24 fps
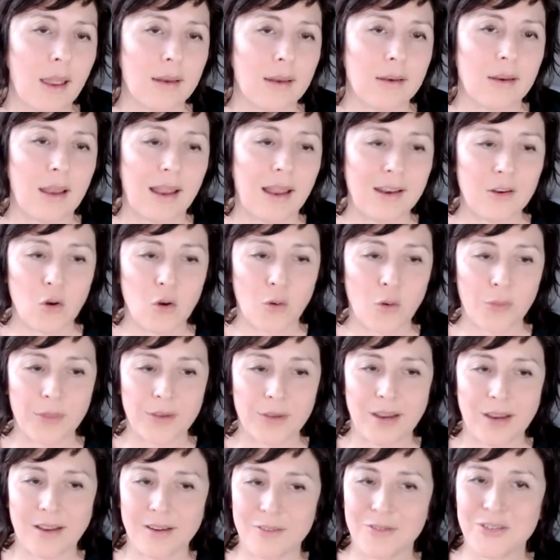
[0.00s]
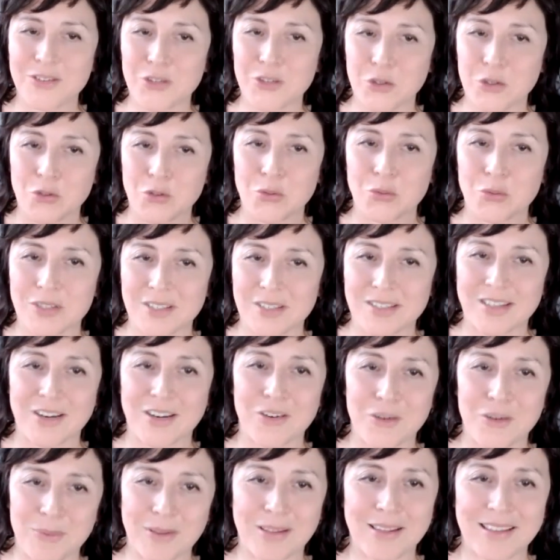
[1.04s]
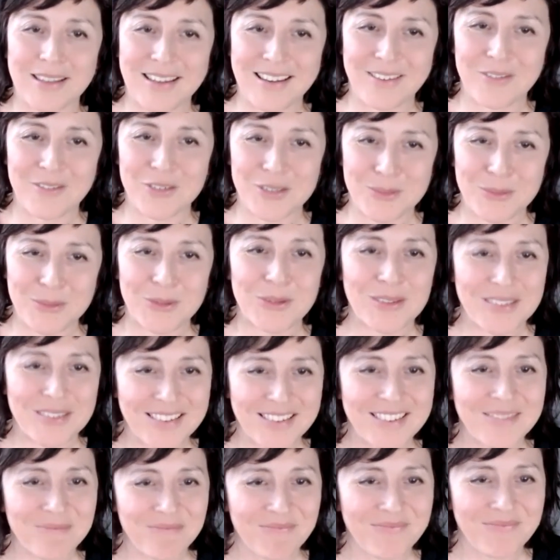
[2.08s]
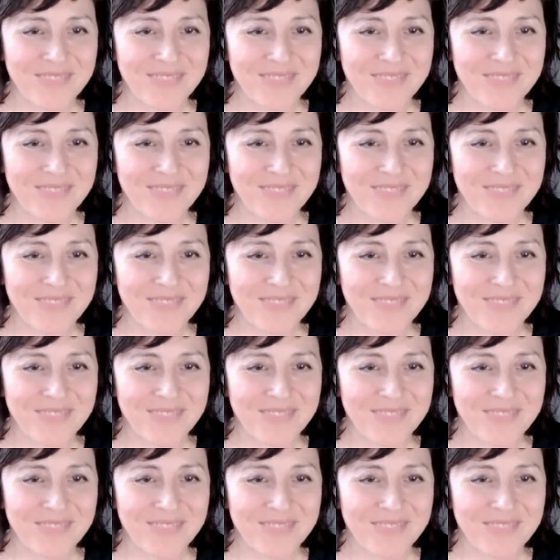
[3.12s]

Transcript: and and not the kind of social desirability response